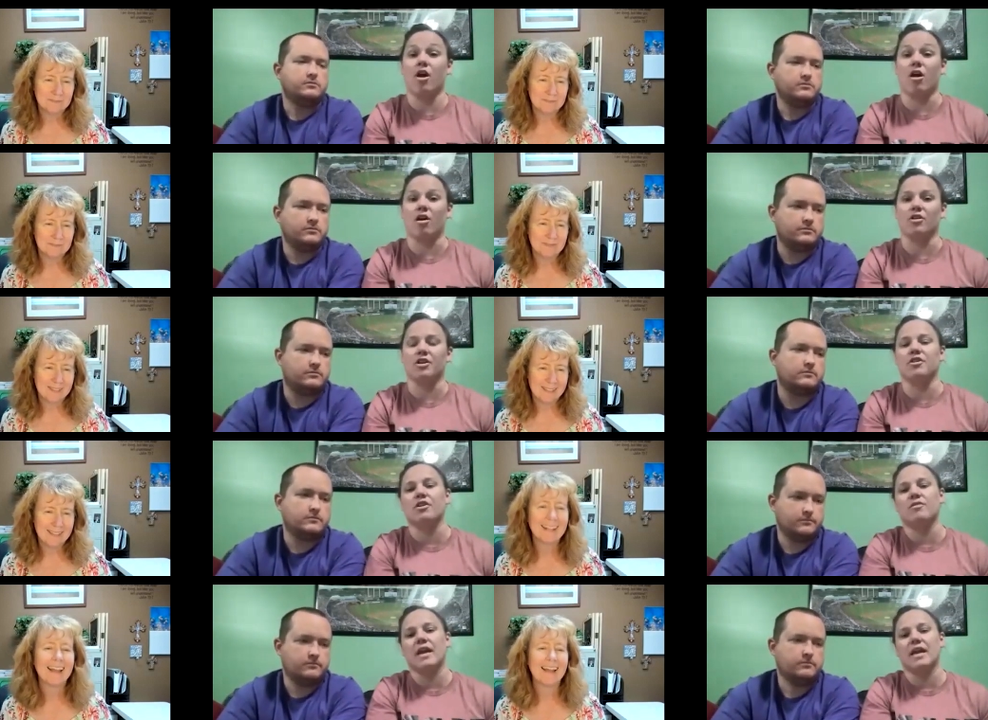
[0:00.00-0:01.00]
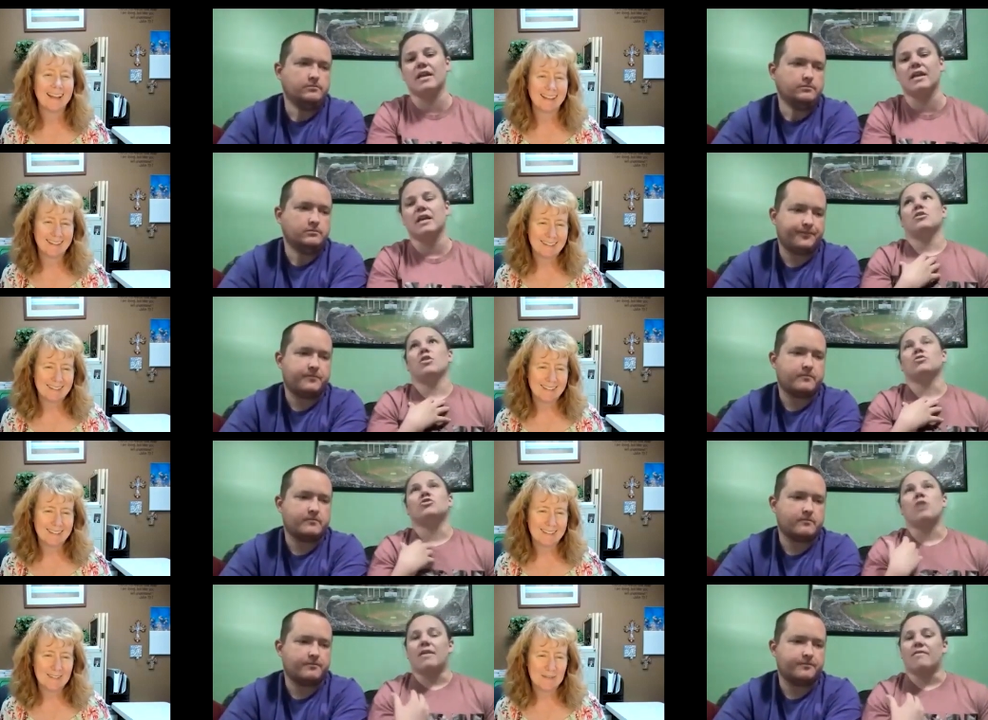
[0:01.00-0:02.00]
Speaker 1: they are, you know, and you know,
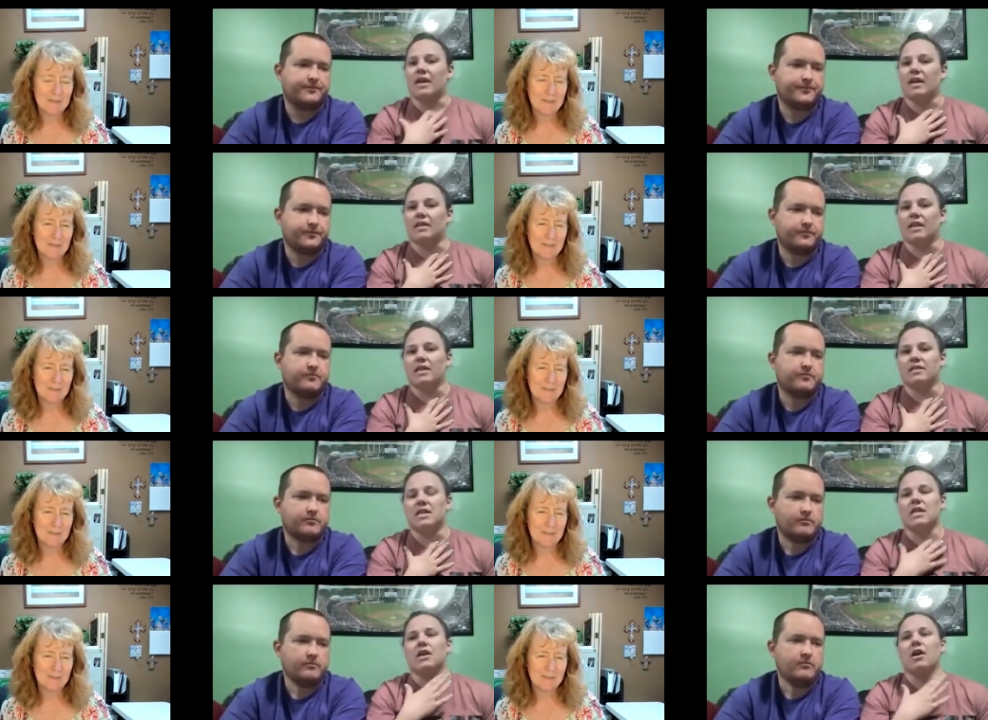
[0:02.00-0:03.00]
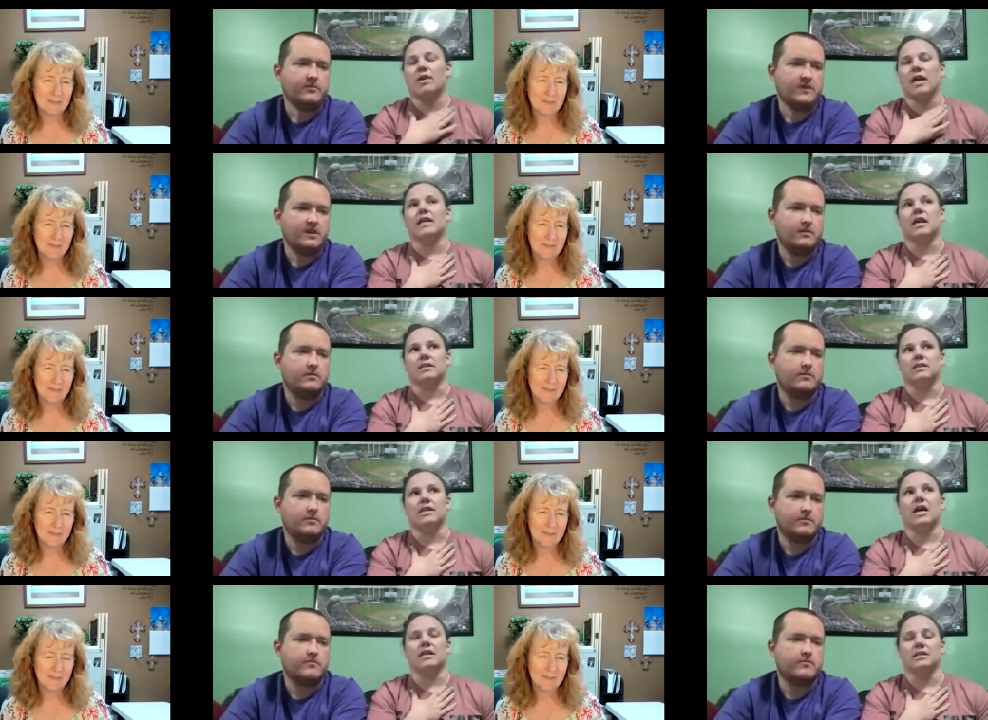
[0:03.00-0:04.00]
striving and and thinking, okay, yes,
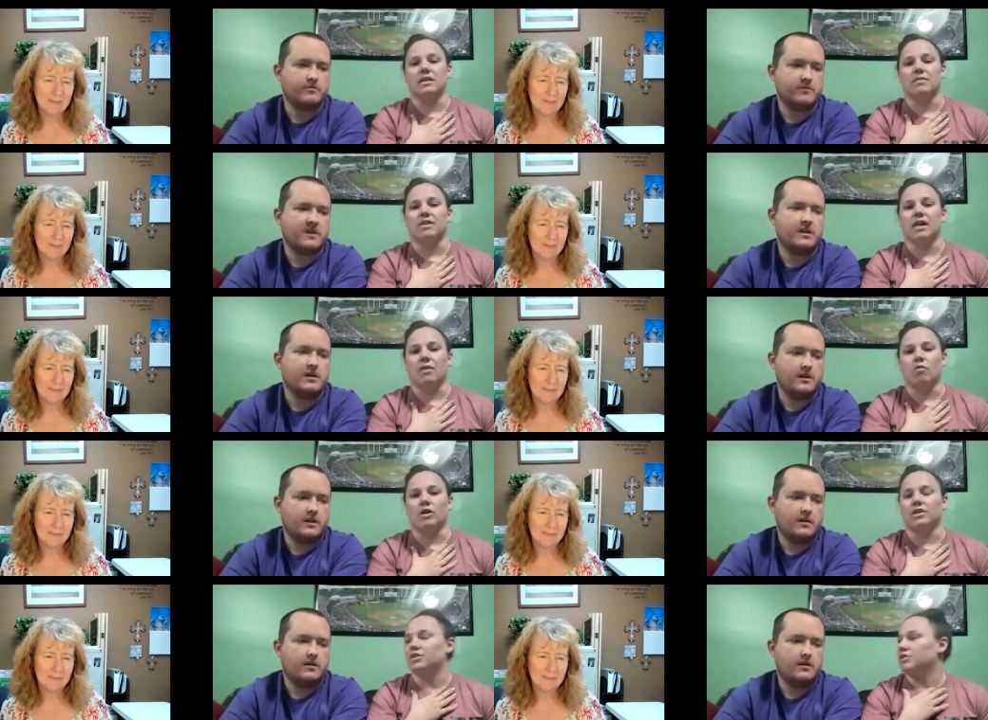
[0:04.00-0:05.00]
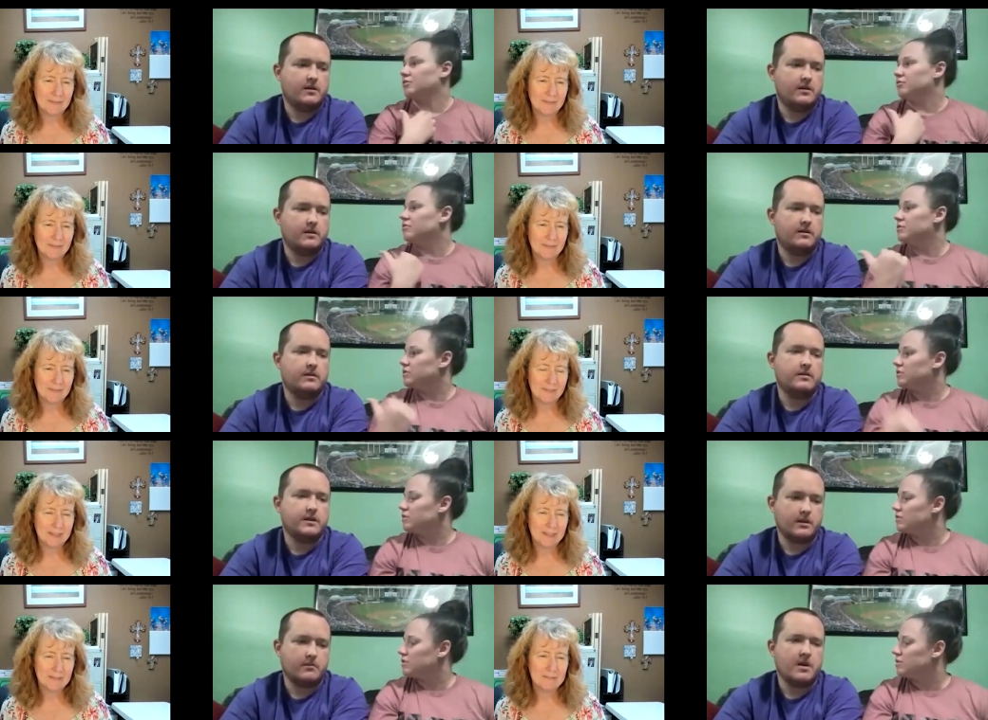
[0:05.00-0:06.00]
that is something I want to do.
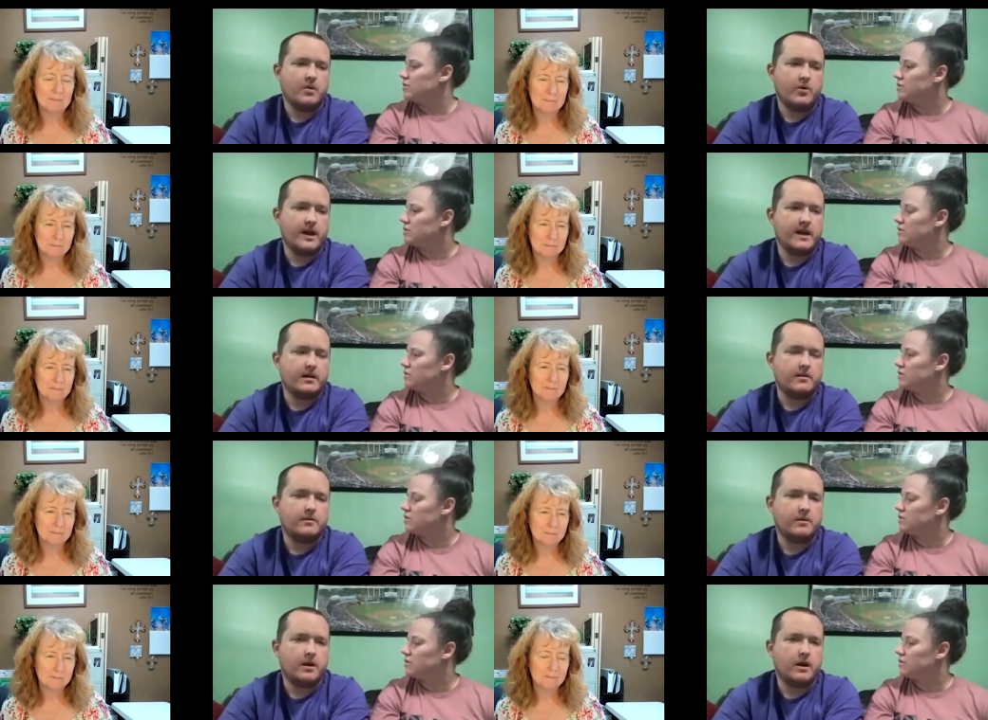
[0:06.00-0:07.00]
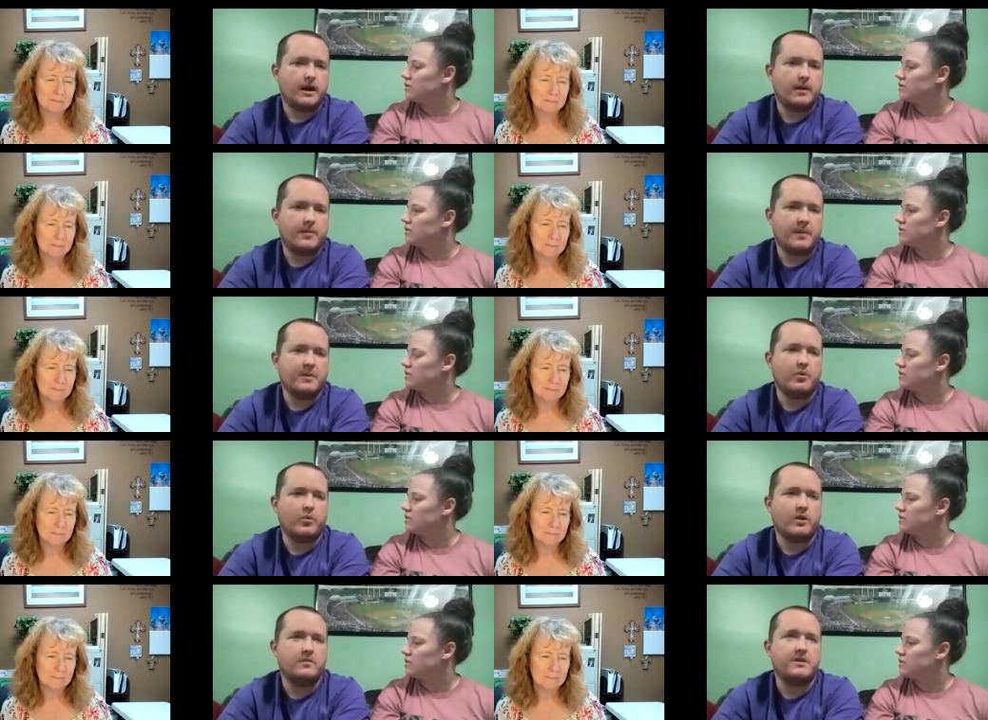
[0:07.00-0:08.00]
Yeah.
Speaker 2: Mm-hmm. We had a. Um, I remember
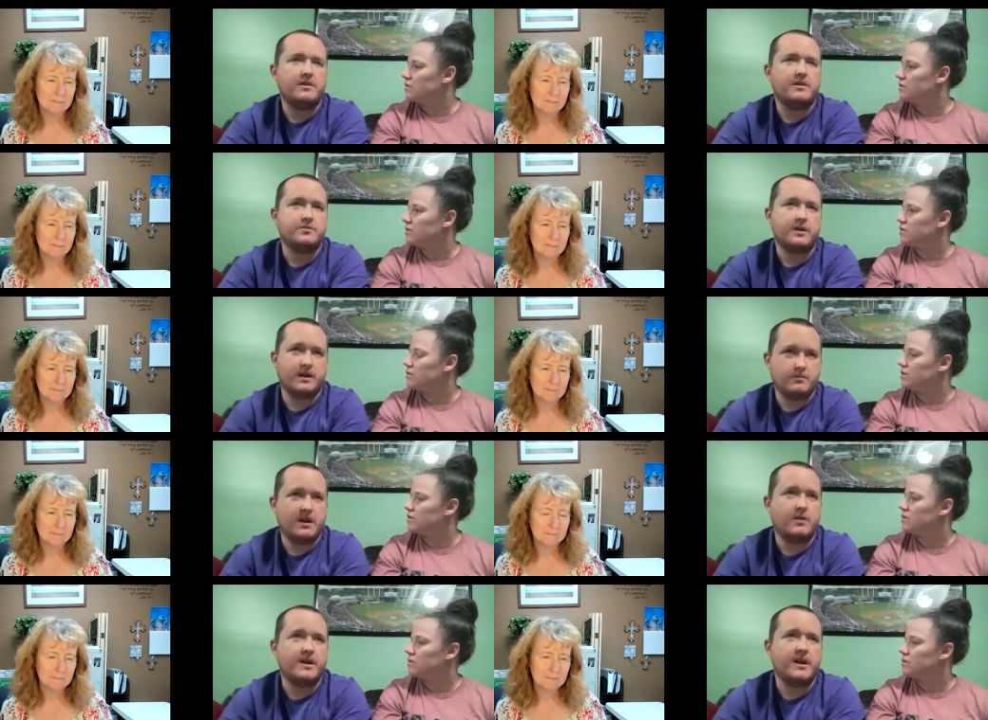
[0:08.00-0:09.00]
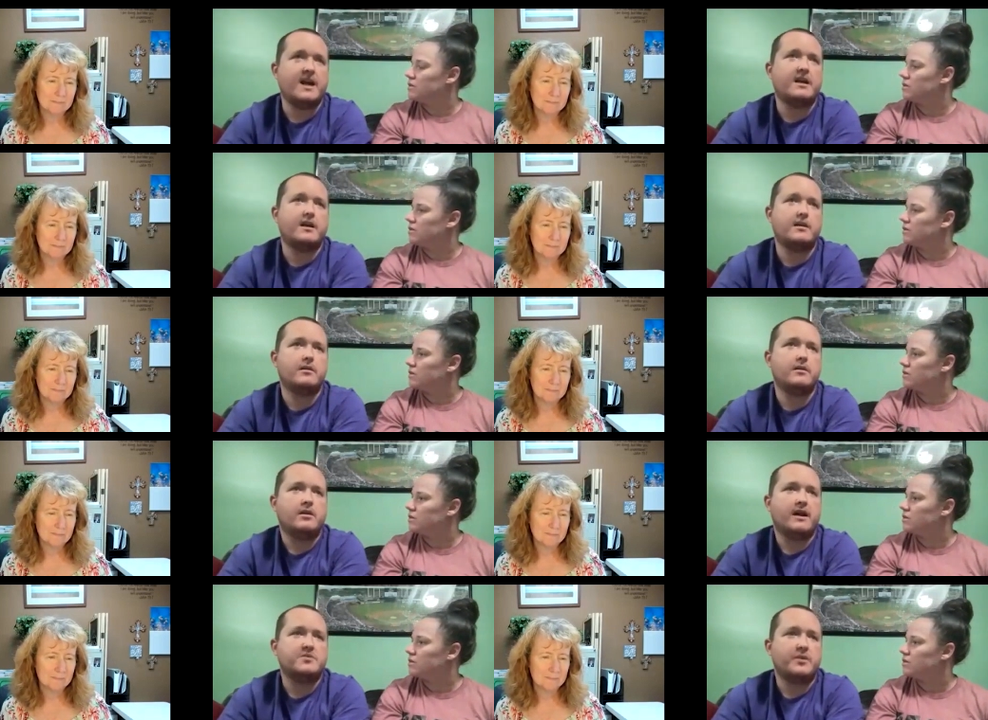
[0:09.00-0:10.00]
one of the meetings we had met, we had a
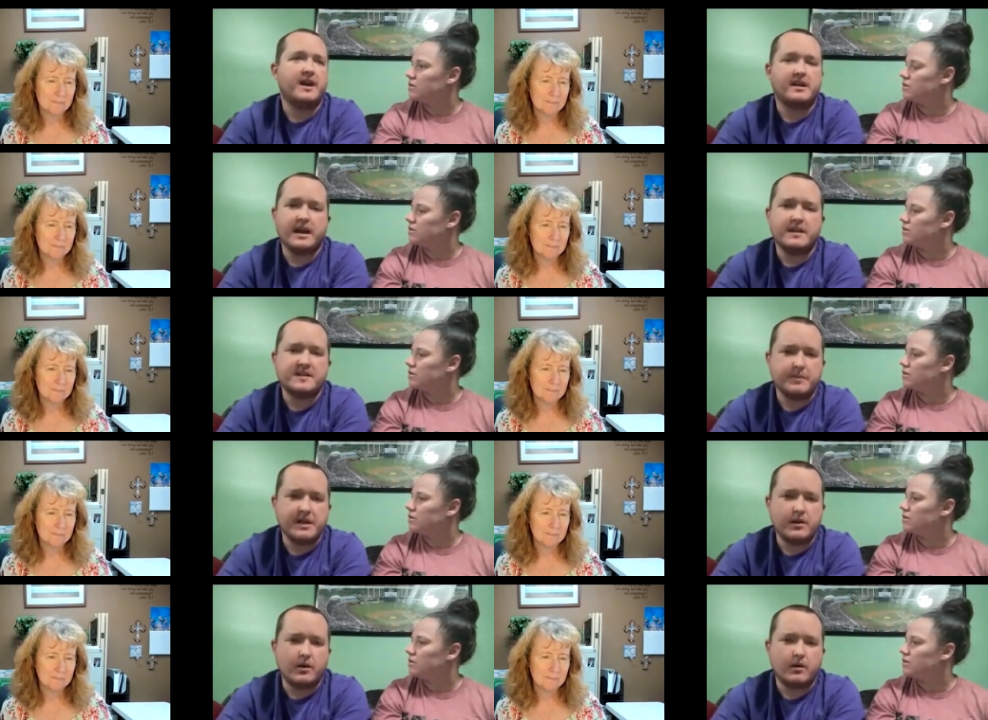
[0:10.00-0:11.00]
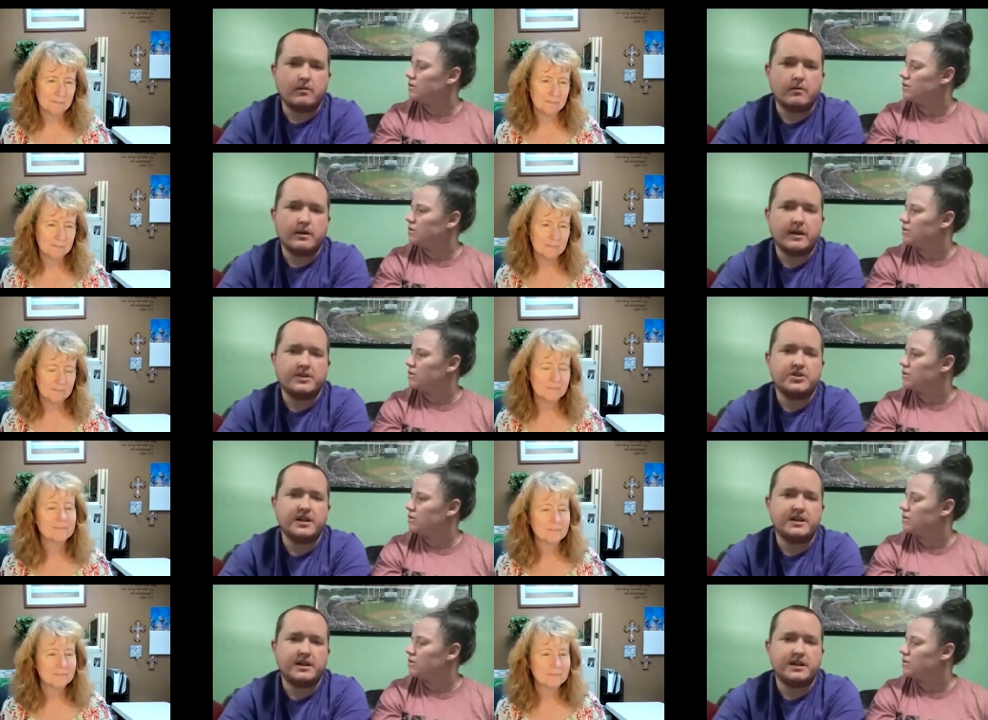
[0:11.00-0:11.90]
class where we had a guest speaker and she